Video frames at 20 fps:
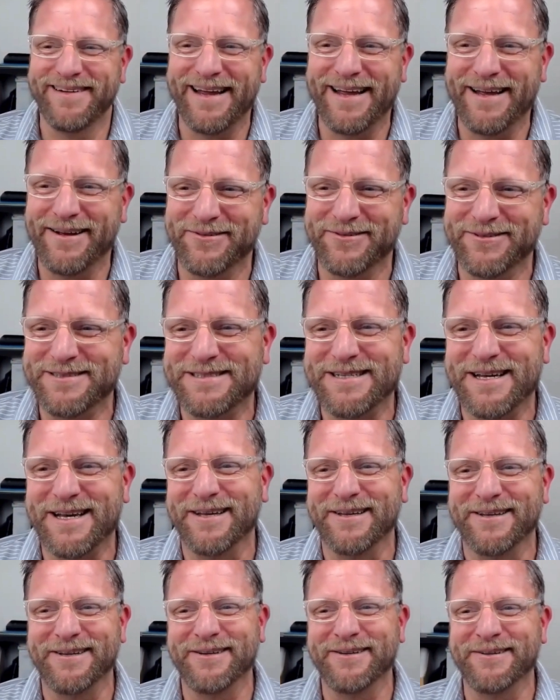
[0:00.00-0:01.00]
I would
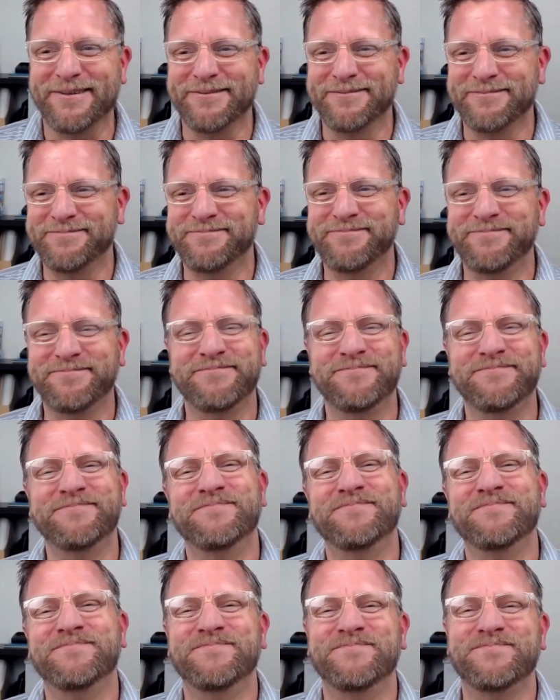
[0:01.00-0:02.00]
tell you,
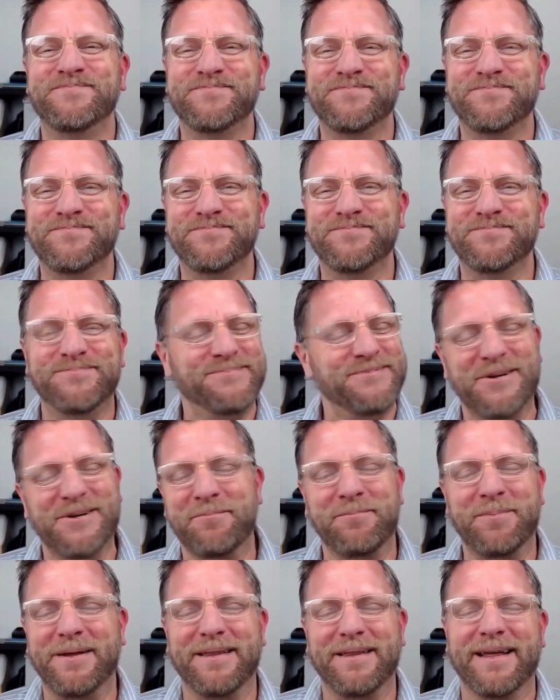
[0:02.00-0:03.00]

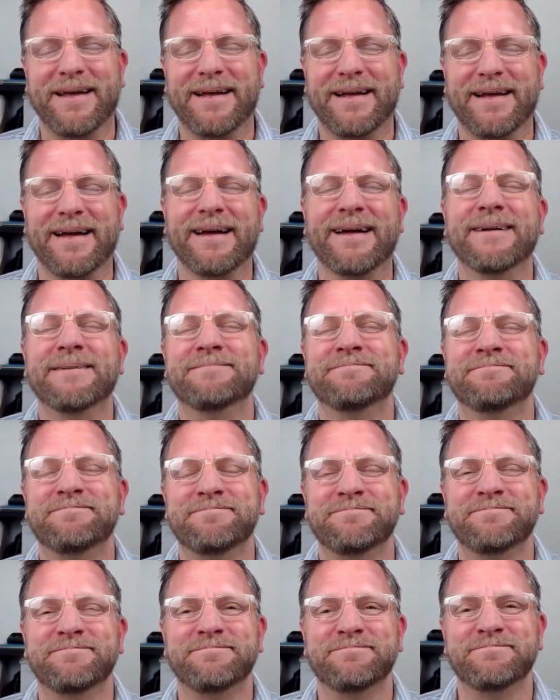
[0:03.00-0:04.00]
don't be that guy.
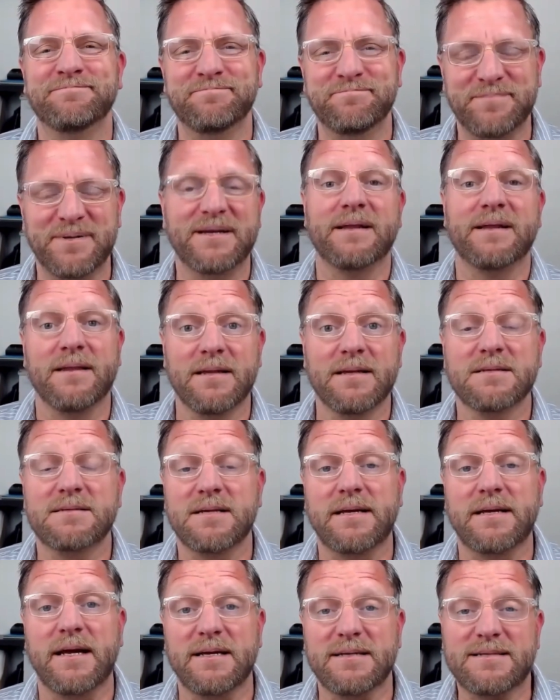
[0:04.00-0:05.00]
But in this
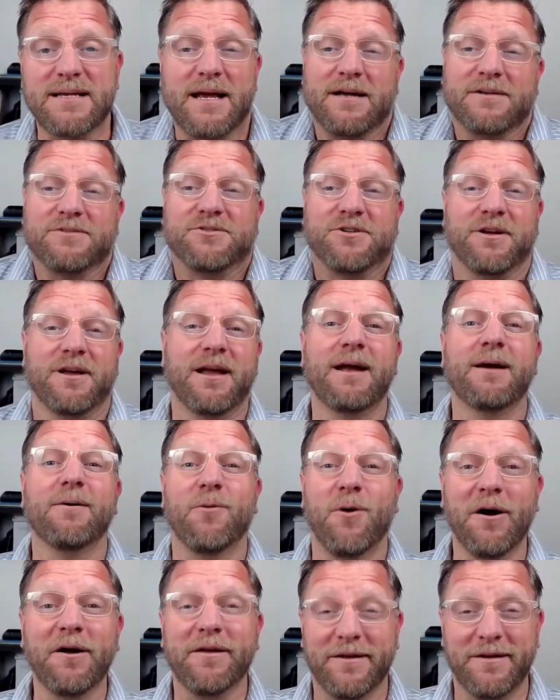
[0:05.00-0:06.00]
case, actually, I
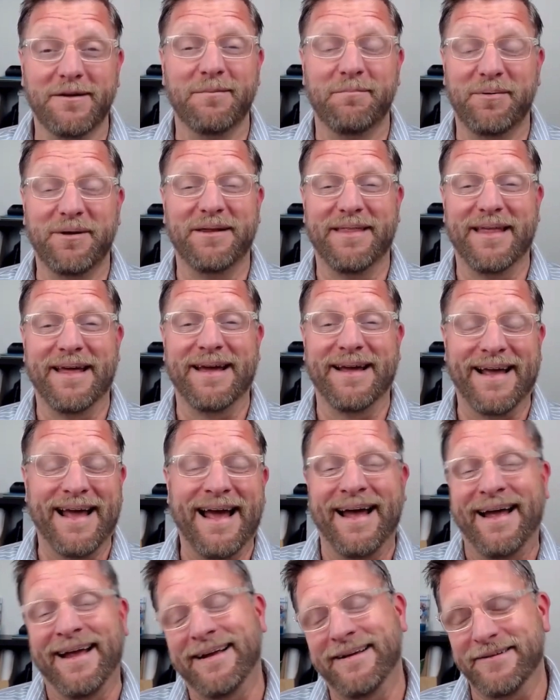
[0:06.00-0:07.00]
want you to be that
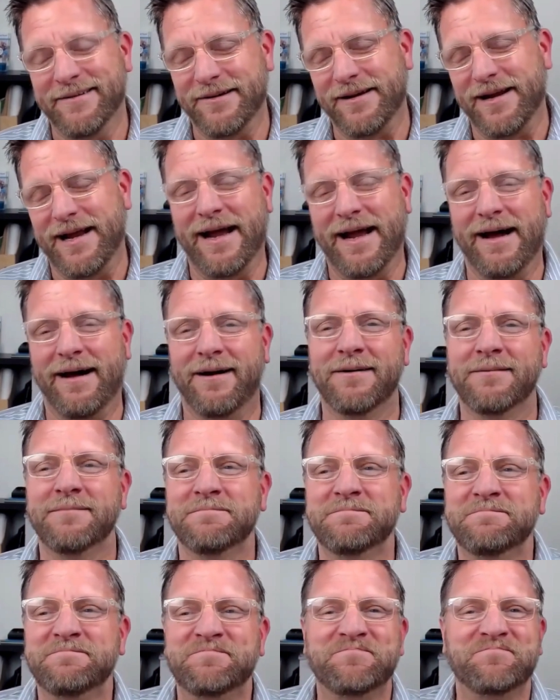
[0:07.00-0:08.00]
guy or gal.
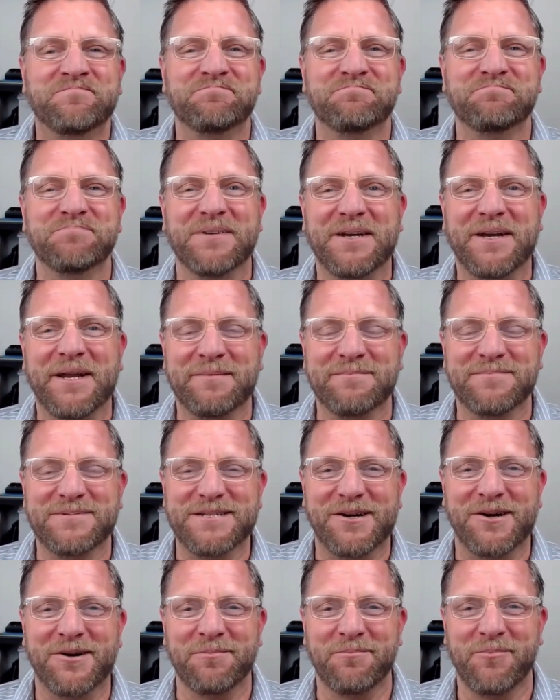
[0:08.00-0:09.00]
My name's
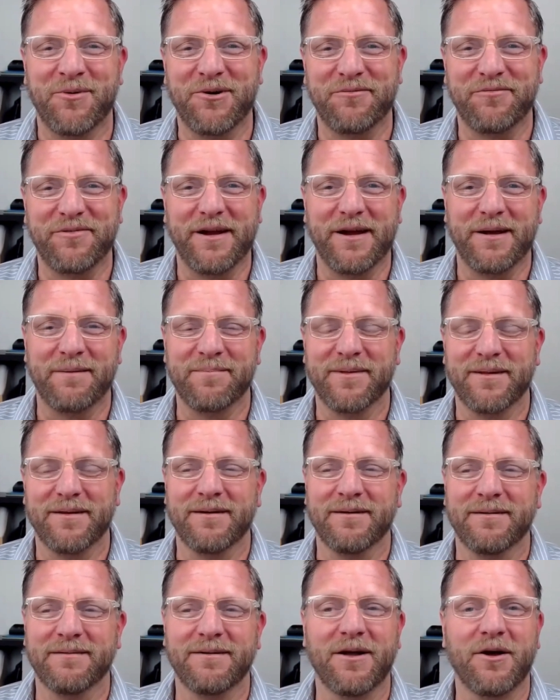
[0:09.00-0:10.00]
Aaron Murphy. I'm
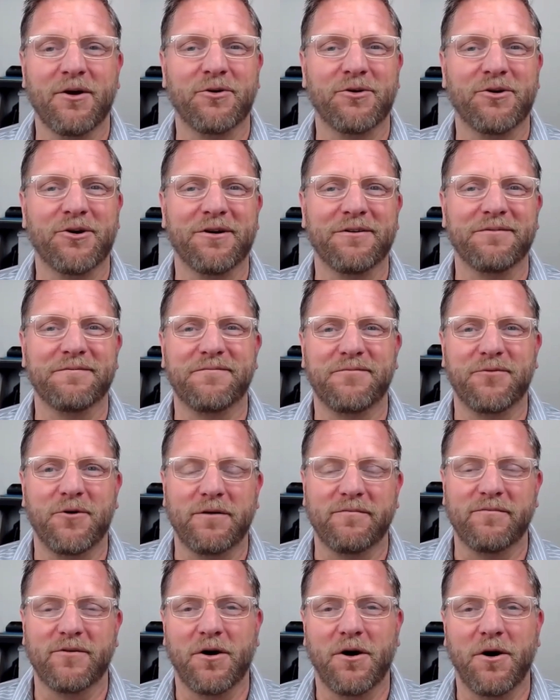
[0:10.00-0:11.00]
the owner of
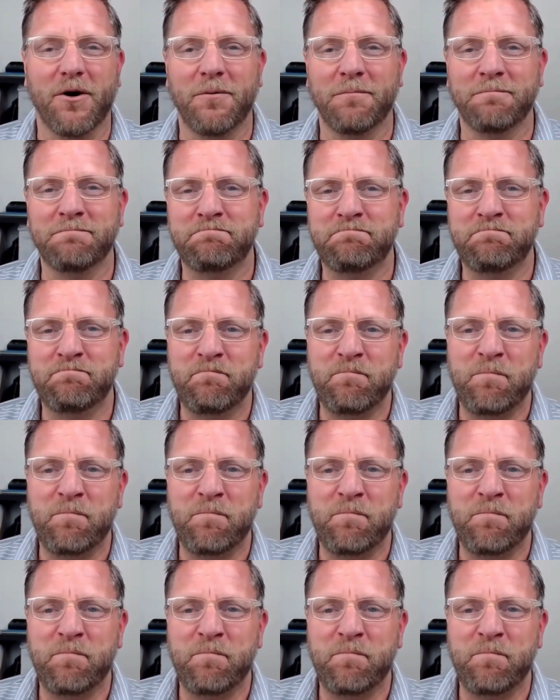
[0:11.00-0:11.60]
Forever Home.